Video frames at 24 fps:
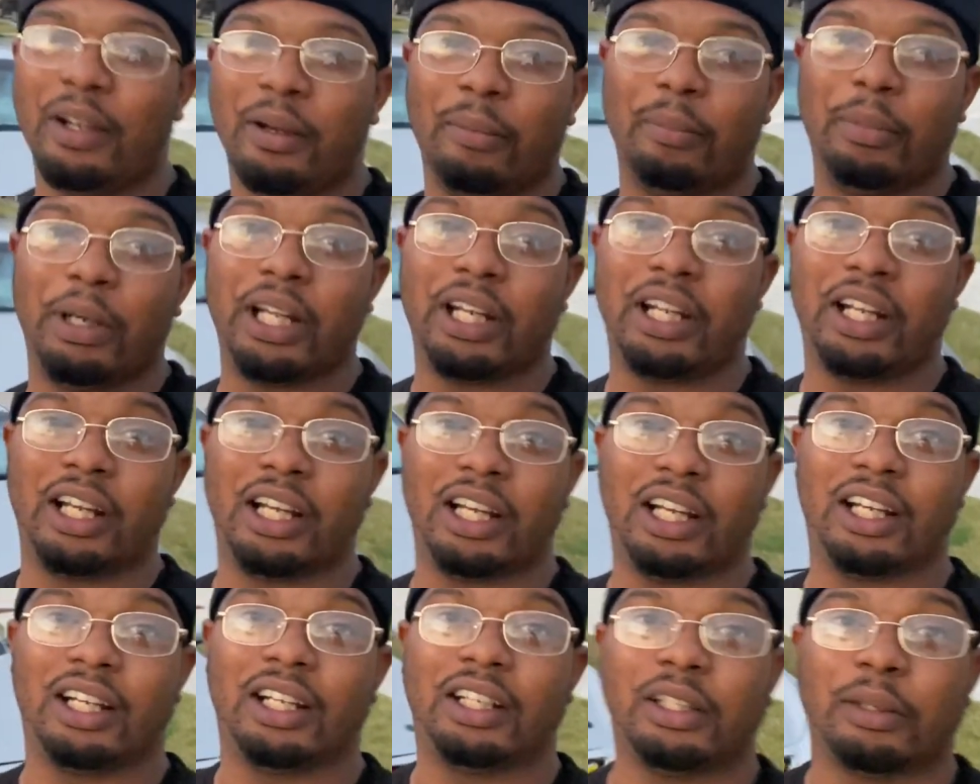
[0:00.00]
but
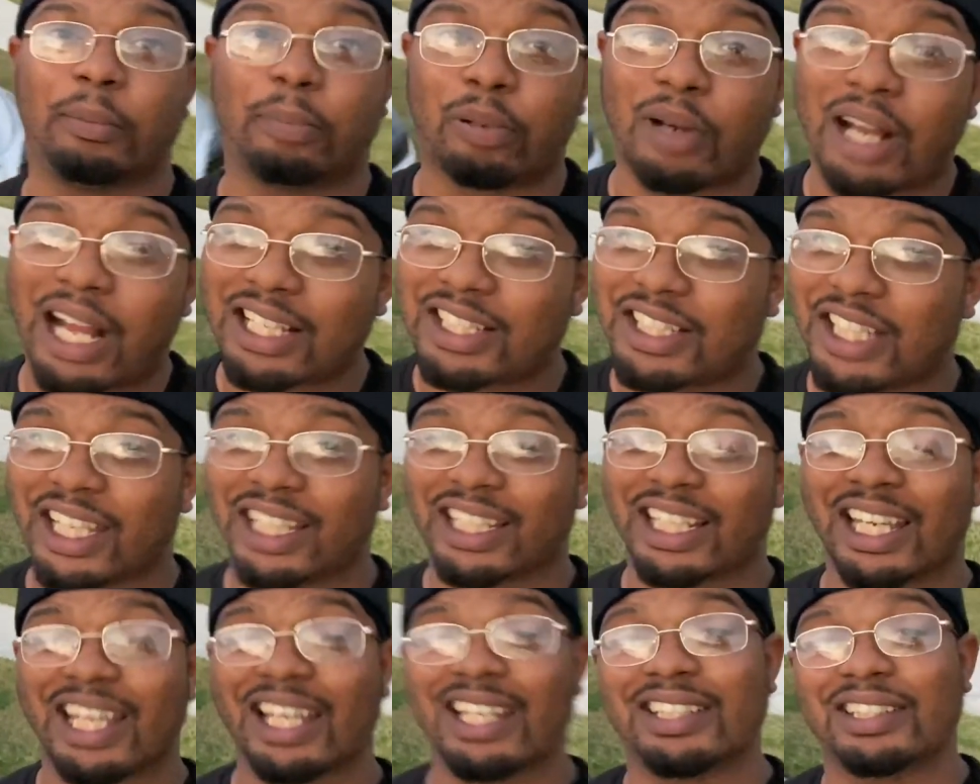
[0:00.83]
uh the project
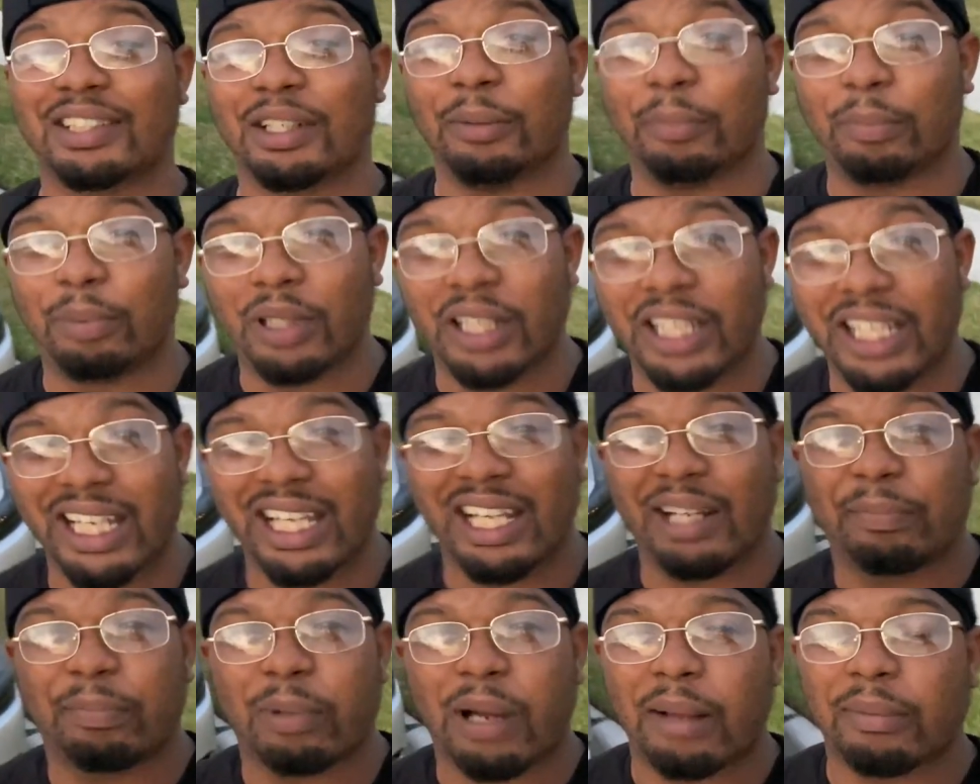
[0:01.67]
is complete
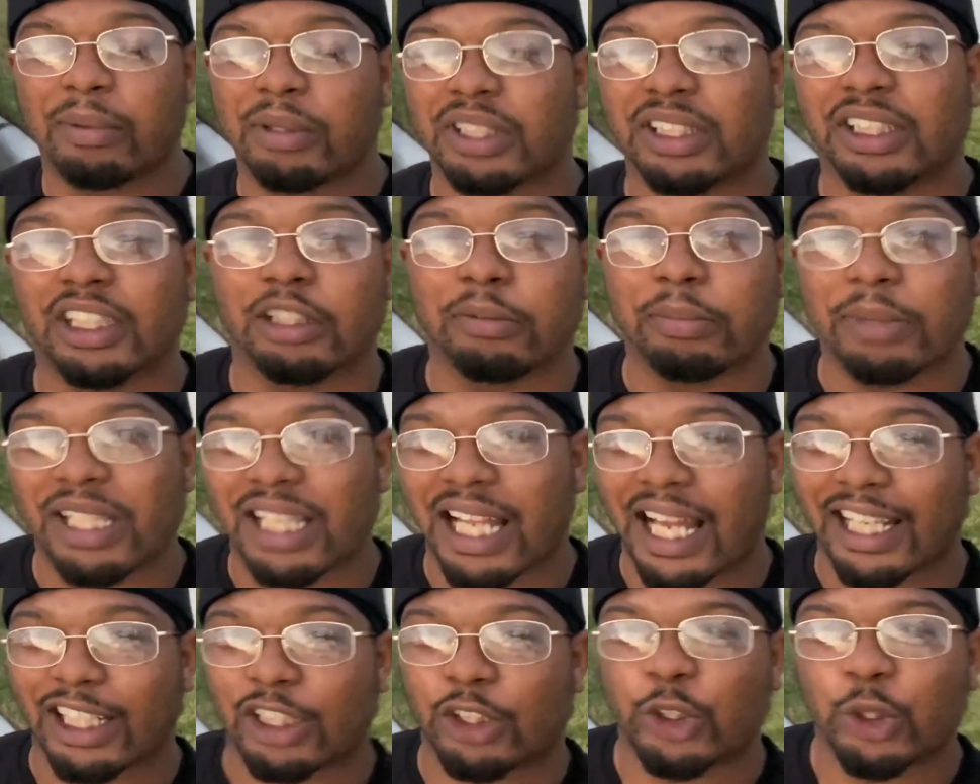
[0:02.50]
it probably took me
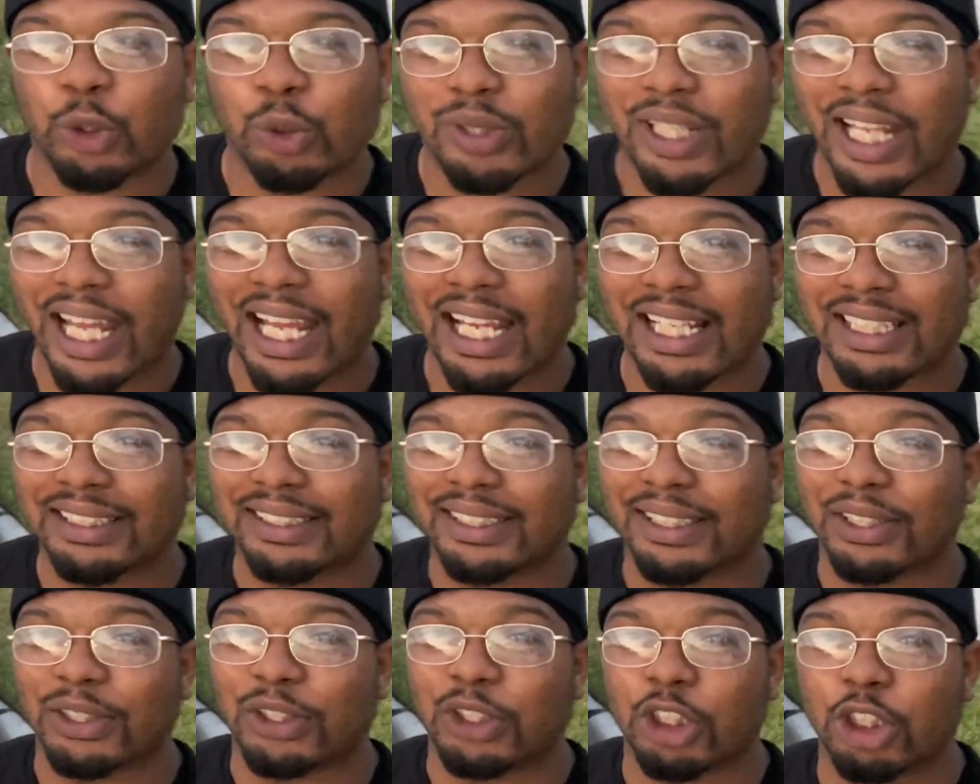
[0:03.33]
like two days
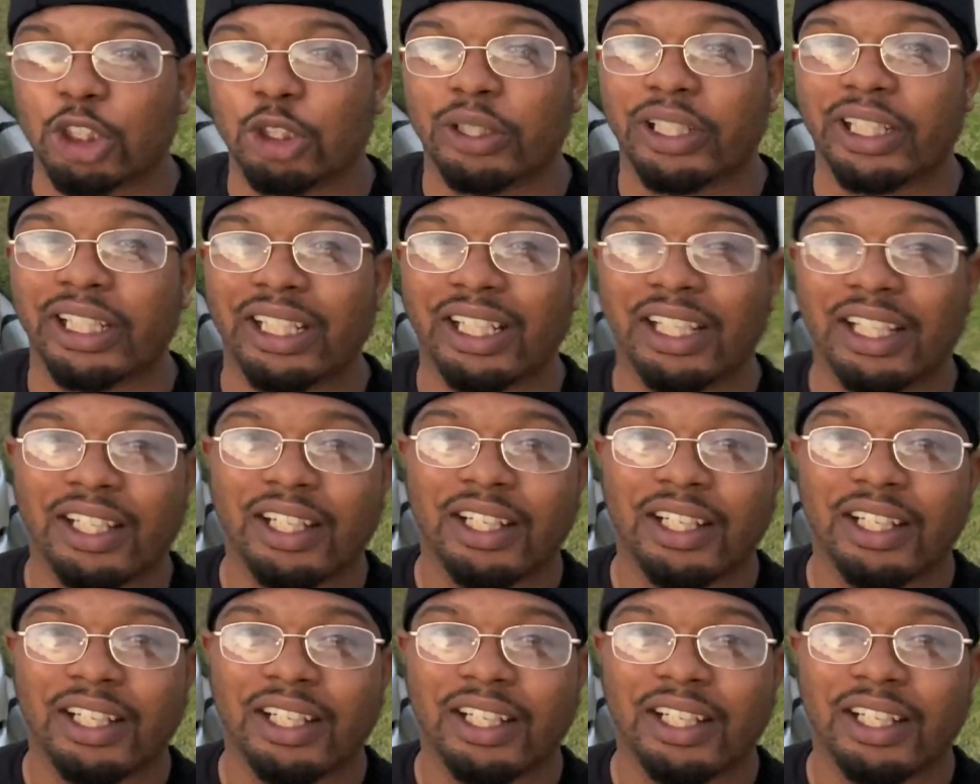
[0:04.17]
to do it